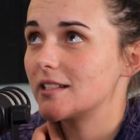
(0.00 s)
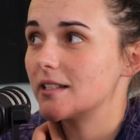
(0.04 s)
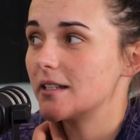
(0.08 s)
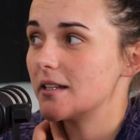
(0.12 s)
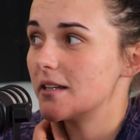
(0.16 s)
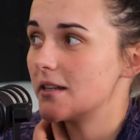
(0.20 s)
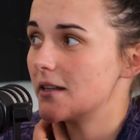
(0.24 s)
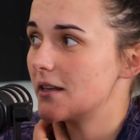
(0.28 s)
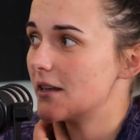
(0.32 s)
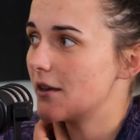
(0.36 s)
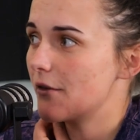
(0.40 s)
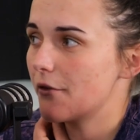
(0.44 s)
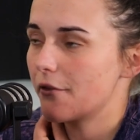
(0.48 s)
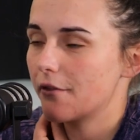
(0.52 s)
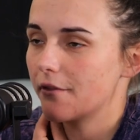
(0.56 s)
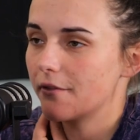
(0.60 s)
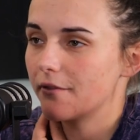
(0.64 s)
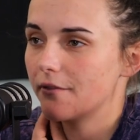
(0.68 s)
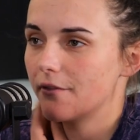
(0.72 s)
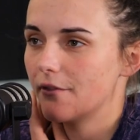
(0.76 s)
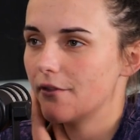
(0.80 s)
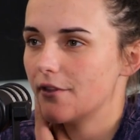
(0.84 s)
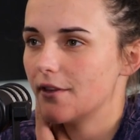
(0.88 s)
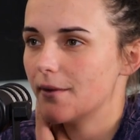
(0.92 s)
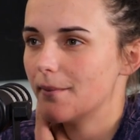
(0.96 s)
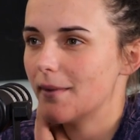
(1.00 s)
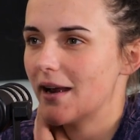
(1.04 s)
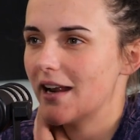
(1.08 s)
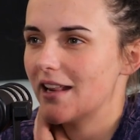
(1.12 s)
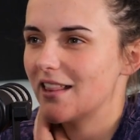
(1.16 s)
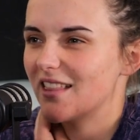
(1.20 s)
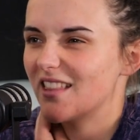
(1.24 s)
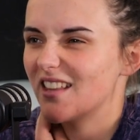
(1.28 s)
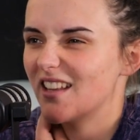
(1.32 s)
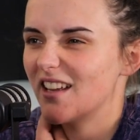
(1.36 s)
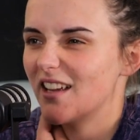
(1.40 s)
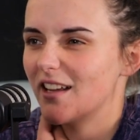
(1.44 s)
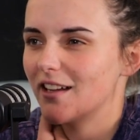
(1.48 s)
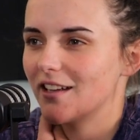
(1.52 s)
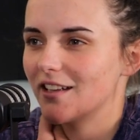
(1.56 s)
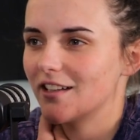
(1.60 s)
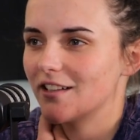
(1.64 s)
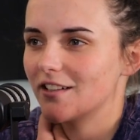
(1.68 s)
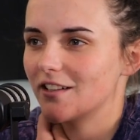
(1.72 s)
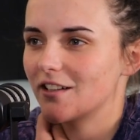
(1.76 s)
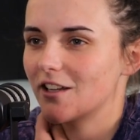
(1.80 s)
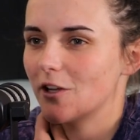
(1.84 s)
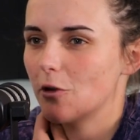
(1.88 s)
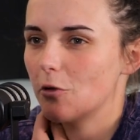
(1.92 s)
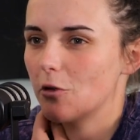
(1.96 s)
the main thing,
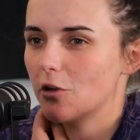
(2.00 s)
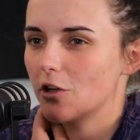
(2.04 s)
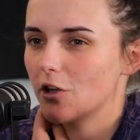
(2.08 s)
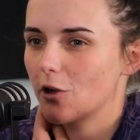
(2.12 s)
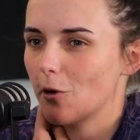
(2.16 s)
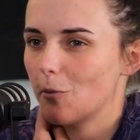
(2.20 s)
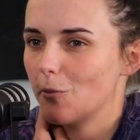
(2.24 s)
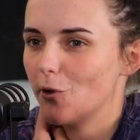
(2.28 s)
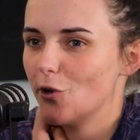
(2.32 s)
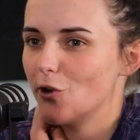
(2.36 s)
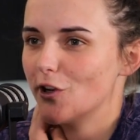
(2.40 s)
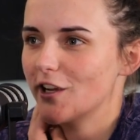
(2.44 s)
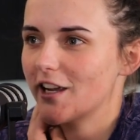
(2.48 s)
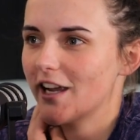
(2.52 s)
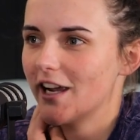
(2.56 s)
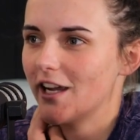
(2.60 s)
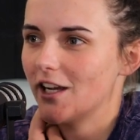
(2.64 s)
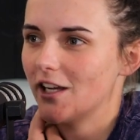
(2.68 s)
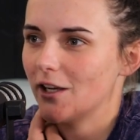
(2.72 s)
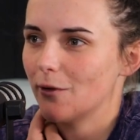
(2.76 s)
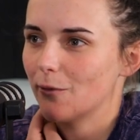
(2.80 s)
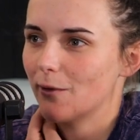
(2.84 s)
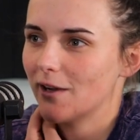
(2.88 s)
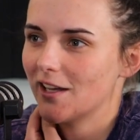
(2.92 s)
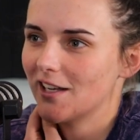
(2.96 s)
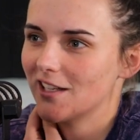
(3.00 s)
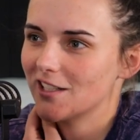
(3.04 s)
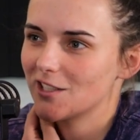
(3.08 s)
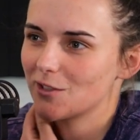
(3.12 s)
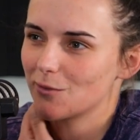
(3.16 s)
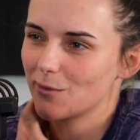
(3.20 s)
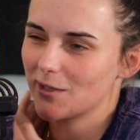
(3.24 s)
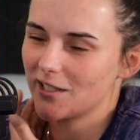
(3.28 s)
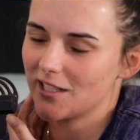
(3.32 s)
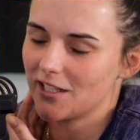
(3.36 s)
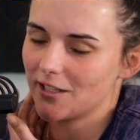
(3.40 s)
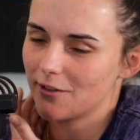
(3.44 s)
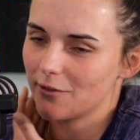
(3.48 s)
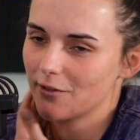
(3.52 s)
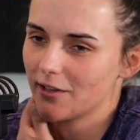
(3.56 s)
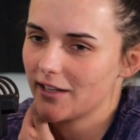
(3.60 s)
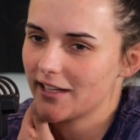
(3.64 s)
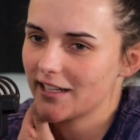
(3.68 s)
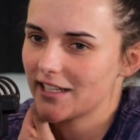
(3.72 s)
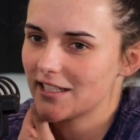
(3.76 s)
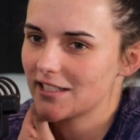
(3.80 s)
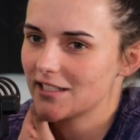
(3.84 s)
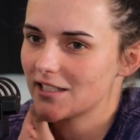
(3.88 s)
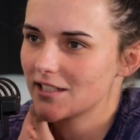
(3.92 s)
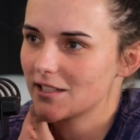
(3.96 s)
and communicating well as well, I
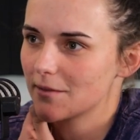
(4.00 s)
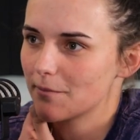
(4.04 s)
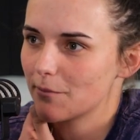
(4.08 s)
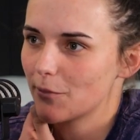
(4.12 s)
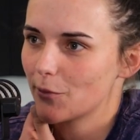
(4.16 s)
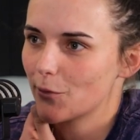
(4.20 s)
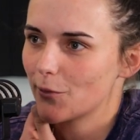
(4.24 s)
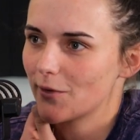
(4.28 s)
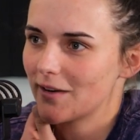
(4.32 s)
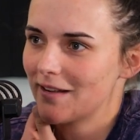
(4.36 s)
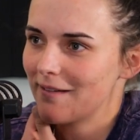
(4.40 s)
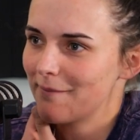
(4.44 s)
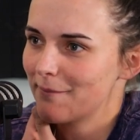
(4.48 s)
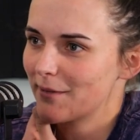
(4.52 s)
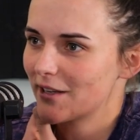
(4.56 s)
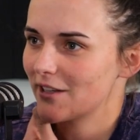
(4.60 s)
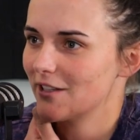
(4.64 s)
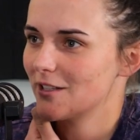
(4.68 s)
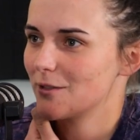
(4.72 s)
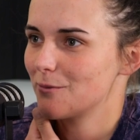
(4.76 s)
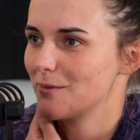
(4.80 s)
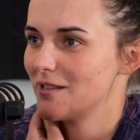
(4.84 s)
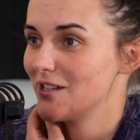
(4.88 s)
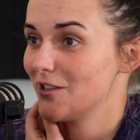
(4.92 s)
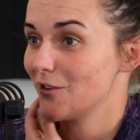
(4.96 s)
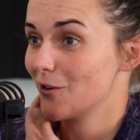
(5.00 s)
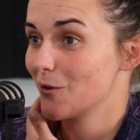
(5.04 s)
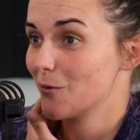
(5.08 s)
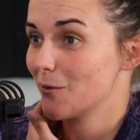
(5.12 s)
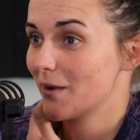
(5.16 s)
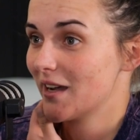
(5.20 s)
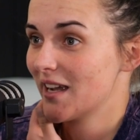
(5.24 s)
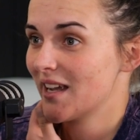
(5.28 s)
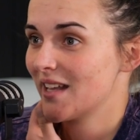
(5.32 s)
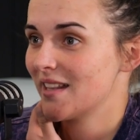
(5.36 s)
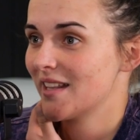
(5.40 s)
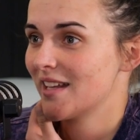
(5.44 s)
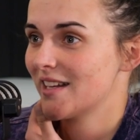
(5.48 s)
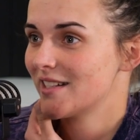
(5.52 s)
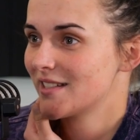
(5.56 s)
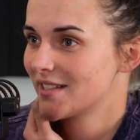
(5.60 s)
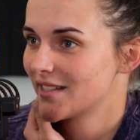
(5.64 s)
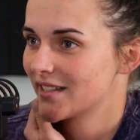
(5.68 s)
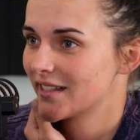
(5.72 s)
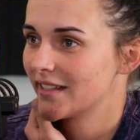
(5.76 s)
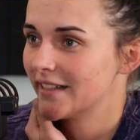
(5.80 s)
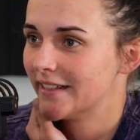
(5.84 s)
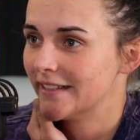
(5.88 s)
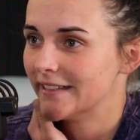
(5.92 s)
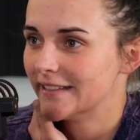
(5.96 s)
guess, is important, because when you're away, that's
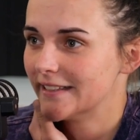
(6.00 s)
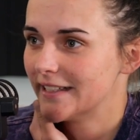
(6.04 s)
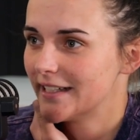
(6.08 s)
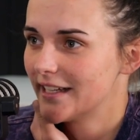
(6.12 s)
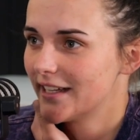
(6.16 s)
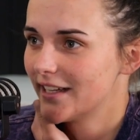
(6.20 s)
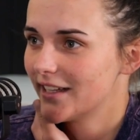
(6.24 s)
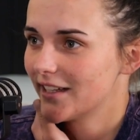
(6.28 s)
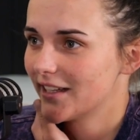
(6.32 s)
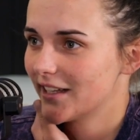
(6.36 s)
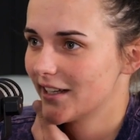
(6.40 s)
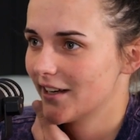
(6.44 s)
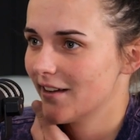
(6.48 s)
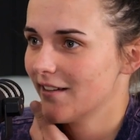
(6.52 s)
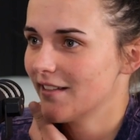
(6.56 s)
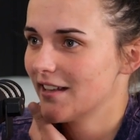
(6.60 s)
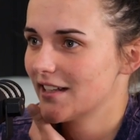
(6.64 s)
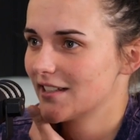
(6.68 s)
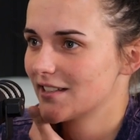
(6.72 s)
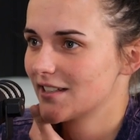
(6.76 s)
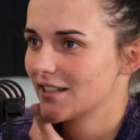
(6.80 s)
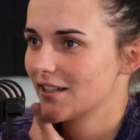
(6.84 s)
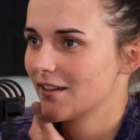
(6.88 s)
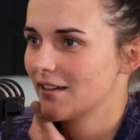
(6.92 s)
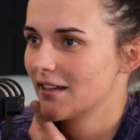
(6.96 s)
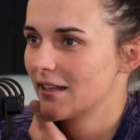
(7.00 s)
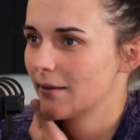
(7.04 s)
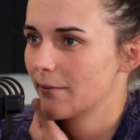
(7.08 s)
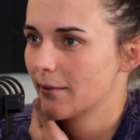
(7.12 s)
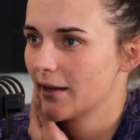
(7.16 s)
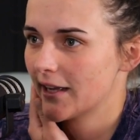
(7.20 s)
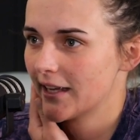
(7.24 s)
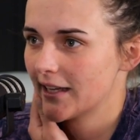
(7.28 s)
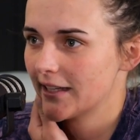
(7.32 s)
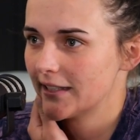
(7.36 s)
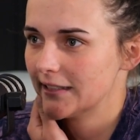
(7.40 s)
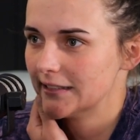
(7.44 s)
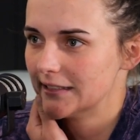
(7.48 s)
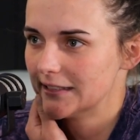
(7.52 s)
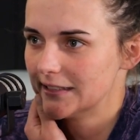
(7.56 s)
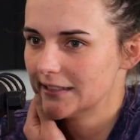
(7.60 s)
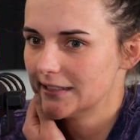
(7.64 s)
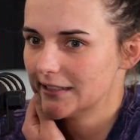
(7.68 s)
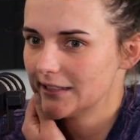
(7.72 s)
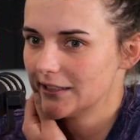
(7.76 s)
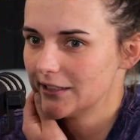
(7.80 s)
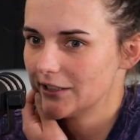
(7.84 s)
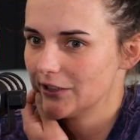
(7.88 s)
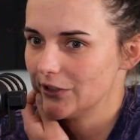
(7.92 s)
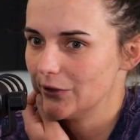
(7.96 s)
the, you know, that's the only way
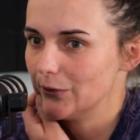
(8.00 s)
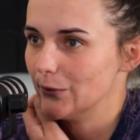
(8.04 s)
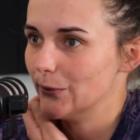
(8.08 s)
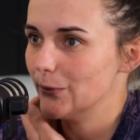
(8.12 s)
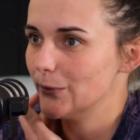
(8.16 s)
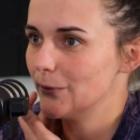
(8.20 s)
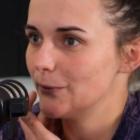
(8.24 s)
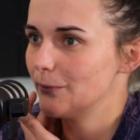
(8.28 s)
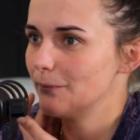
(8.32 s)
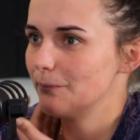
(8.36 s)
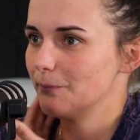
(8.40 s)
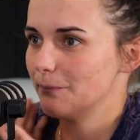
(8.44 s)
you